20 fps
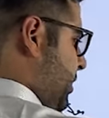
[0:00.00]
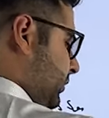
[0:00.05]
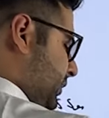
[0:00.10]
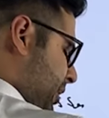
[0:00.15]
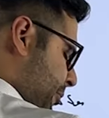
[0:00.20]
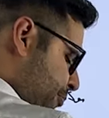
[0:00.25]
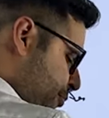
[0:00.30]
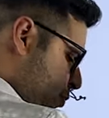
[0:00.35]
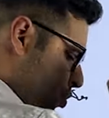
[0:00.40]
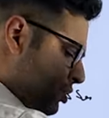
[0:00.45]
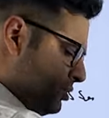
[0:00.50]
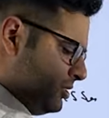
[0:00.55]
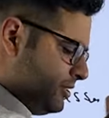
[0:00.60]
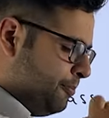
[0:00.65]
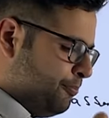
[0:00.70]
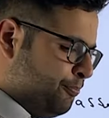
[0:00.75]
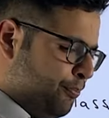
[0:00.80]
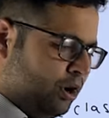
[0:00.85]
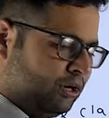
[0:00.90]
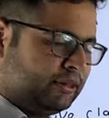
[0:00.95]
The most
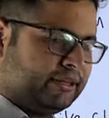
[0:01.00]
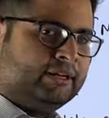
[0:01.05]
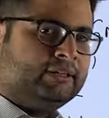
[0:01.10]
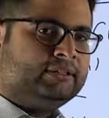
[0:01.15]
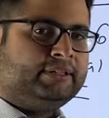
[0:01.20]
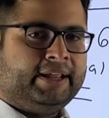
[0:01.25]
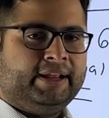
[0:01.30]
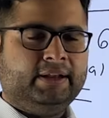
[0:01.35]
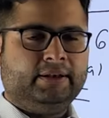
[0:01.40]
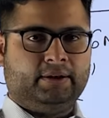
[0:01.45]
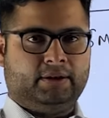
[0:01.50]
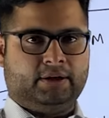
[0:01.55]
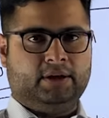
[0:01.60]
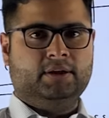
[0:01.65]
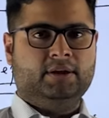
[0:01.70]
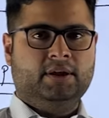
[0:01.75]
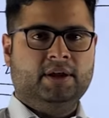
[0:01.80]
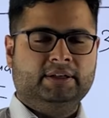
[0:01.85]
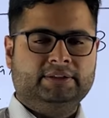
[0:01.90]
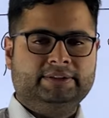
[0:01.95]
important thing,
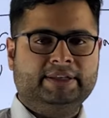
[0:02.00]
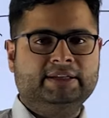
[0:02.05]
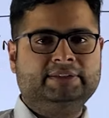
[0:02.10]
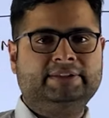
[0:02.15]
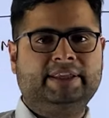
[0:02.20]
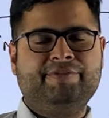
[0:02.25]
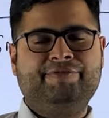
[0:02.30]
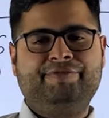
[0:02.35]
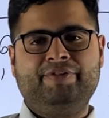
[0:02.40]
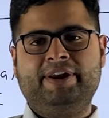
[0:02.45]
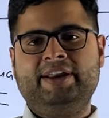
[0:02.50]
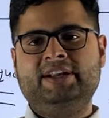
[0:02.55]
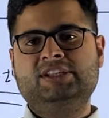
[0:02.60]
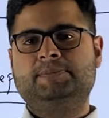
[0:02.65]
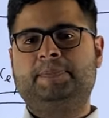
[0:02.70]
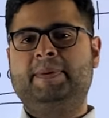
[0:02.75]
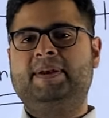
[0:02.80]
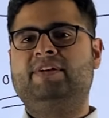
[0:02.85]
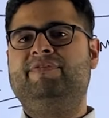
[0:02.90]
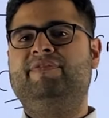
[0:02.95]
the
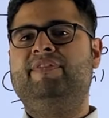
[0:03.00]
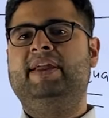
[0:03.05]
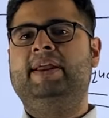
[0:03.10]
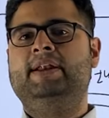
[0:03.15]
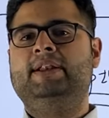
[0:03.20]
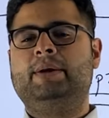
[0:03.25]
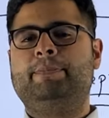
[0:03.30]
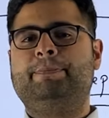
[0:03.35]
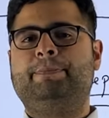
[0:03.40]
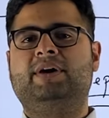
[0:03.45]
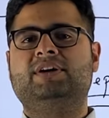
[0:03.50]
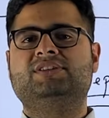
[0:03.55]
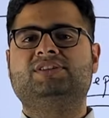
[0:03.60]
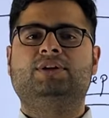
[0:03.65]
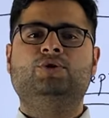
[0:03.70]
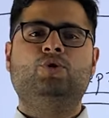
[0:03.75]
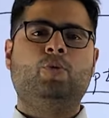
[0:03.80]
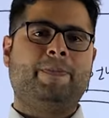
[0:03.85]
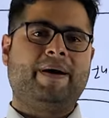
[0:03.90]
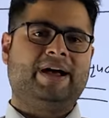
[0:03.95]
difference between the
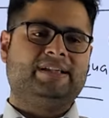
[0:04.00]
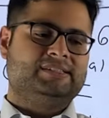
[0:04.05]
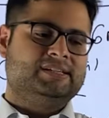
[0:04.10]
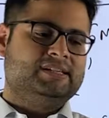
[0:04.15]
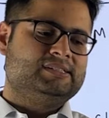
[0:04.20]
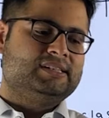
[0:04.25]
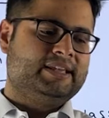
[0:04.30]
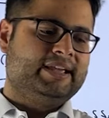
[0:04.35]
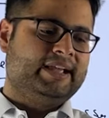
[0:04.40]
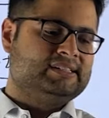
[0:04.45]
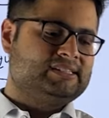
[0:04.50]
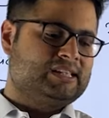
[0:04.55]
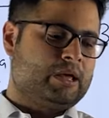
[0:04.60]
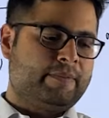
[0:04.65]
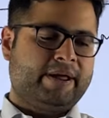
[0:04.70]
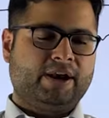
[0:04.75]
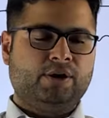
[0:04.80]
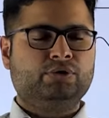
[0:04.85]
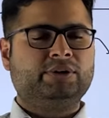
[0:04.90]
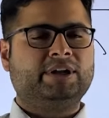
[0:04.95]
person who passes the
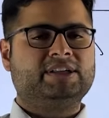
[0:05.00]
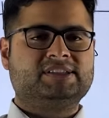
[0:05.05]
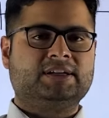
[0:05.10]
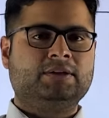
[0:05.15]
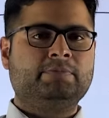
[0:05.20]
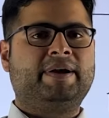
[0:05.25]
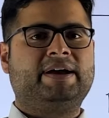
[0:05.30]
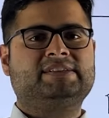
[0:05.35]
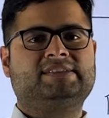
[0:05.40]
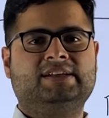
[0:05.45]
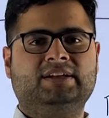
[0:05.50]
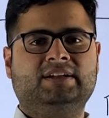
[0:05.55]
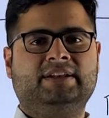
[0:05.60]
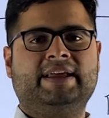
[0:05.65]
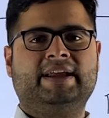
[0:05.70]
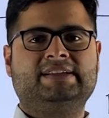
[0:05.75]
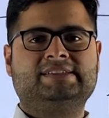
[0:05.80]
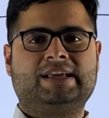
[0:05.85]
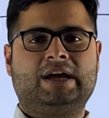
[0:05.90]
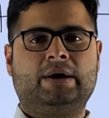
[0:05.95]
exam and who doesn't passing
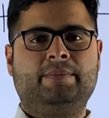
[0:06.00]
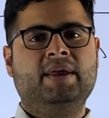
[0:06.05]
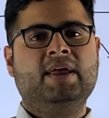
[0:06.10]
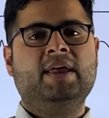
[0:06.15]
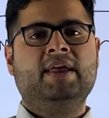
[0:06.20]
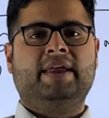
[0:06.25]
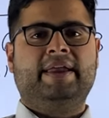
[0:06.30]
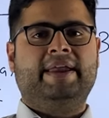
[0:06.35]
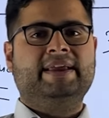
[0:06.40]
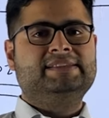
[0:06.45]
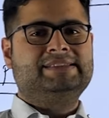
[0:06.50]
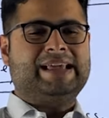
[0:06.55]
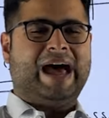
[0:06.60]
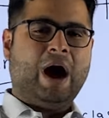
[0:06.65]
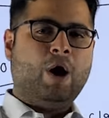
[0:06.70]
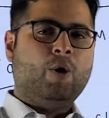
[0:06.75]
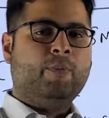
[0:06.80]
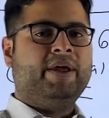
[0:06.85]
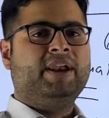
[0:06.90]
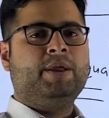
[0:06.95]
the exam, is
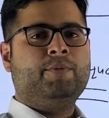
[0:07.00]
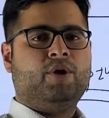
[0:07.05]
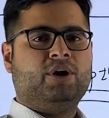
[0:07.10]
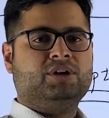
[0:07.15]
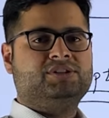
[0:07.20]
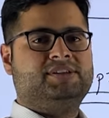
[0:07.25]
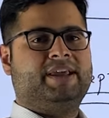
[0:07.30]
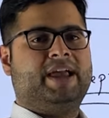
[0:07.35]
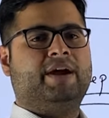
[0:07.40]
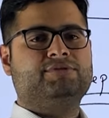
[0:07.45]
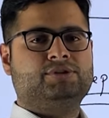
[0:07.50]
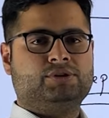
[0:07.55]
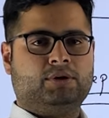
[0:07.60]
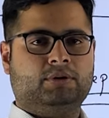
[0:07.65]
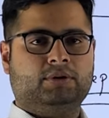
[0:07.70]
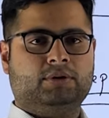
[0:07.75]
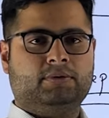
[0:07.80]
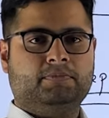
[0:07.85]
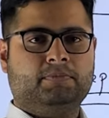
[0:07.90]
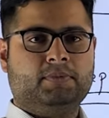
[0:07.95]
how many mocks they have
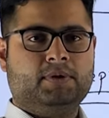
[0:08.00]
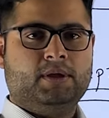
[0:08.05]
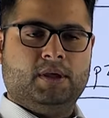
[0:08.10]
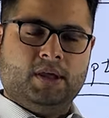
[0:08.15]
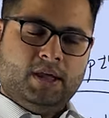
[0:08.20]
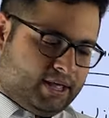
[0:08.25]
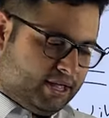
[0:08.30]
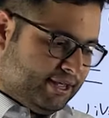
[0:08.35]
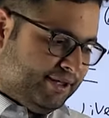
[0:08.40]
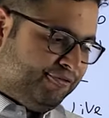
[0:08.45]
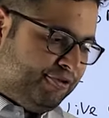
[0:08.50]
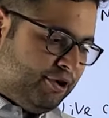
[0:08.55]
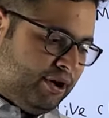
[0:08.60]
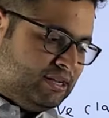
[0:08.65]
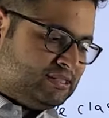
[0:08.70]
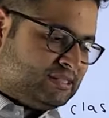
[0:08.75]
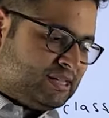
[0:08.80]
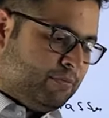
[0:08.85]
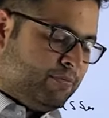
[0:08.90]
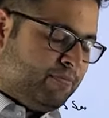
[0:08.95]
solved. If you
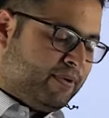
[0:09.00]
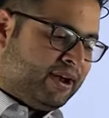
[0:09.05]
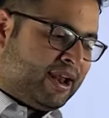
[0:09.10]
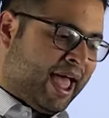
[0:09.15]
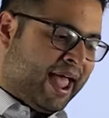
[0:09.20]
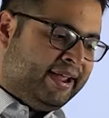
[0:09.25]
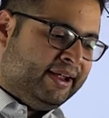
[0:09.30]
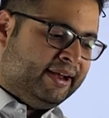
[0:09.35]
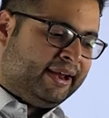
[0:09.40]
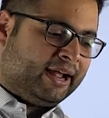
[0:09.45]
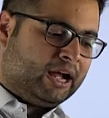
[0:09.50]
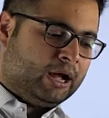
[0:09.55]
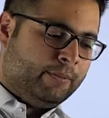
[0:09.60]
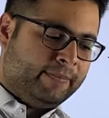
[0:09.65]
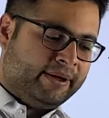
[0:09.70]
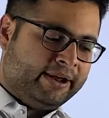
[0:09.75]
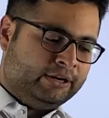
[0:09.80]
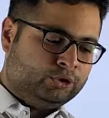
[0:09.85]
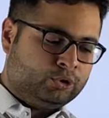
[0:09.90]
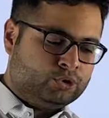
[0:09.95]
are someone, I
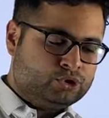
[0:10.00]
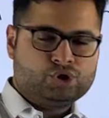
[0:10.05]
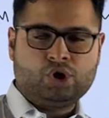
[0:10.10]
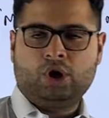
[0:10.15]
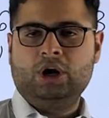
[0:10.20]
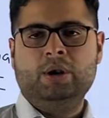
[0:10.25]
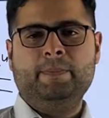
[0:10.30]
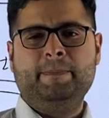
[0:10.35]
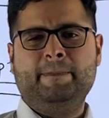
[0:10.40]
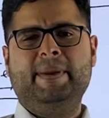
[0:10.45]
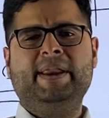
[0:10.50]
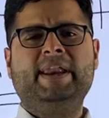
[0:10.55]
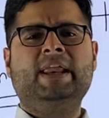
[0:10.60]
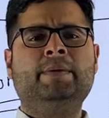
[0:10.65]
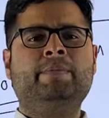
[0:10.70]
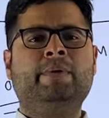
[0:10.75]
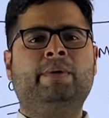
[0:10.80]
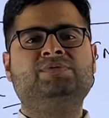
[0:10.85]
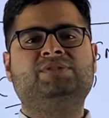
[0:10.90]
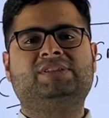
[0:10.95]
recommend to solve
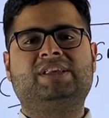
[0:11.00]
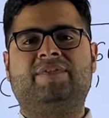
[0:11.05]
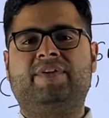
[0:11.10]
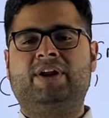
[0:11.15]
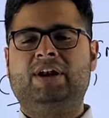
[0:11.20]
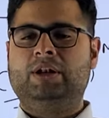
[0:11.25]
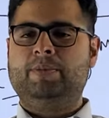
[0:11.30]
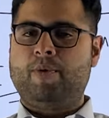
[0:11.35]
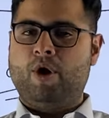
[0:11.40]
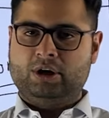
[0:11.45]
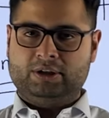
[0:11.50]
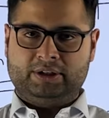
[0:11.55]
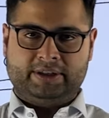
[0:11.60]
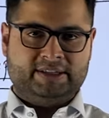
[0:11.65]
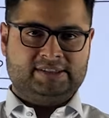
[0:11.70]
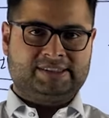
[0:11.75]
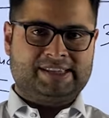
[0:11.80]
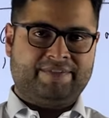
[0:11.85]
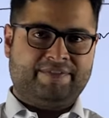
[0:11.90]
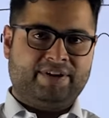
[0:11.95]
minimum 7
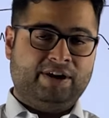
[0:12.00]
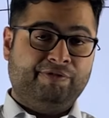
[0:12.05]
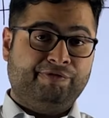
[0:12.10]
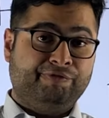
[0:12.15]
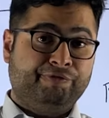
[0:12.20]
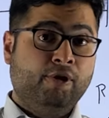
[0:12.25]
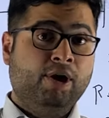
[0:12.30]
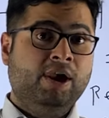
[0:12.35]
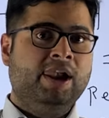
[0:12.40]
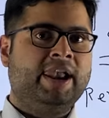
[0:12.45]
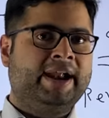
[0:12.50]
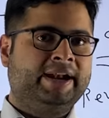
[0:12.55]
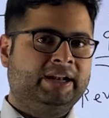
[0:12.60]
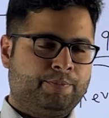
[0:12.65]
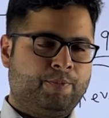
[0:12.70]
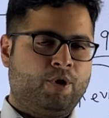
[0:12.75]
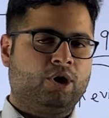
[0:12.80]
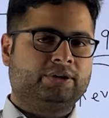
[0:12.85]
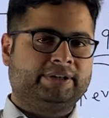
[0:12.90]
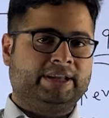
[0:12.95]
full
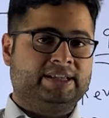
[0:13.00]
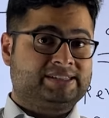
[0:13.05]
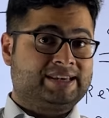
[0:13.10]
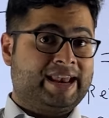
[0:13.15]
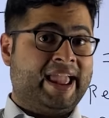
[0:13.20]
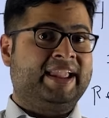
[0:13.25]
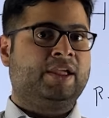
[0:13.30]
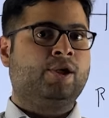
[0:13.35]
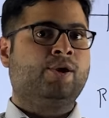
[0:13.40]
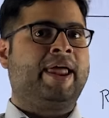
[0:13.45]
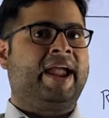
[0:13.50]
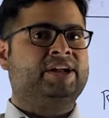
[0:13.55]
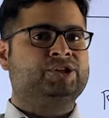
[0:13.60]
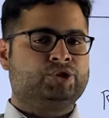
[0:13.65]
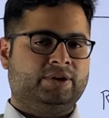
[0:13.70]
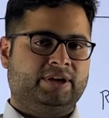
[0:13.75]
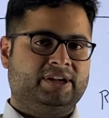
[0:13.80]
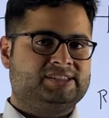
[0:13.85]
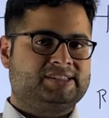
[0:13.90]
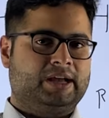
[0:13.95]
length mock tests, like your
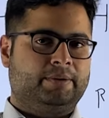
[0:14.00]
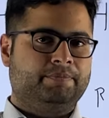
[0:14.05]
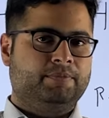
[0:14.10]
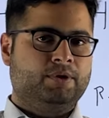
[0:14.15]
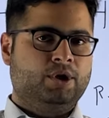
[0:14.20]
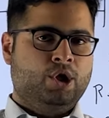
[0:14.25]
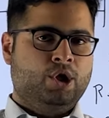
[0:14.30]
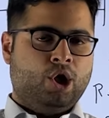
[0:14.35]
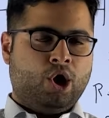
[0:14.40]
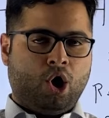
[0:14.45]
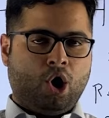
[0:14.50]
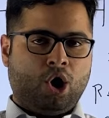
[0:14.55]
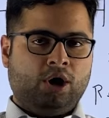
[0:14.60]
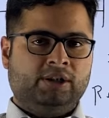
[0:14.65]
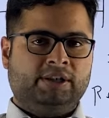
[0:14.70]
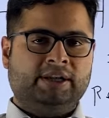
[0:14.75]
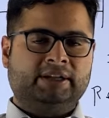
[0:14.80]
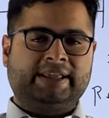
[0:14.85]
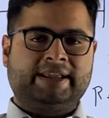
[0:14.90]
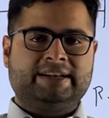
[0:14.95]
actual exam.
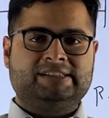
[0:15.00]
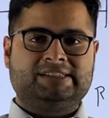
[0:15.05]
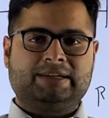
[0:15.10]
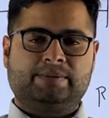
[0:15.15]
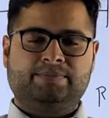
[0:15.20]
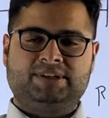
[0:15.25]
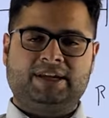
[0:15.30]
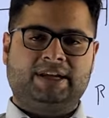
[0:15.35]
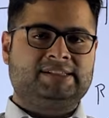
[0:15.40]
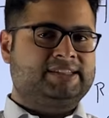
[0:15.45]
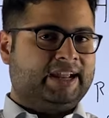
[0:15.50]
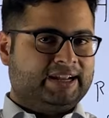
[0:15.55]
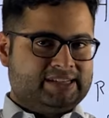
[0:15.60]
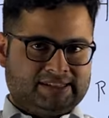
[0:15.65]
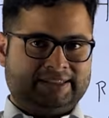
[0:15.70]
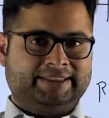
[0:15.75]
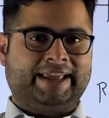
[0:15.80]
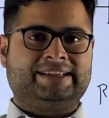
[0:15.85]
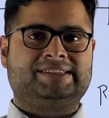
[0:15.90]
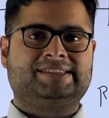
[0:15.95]
All the 10 subjects
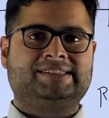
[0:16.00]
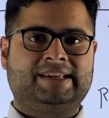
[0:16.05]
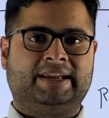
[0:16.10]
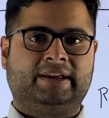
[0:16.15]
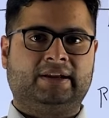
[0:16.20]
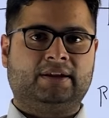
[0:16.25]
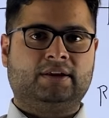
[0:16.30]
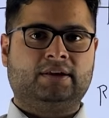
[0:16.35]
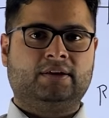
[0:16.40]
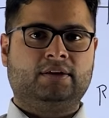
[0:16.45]
get testing.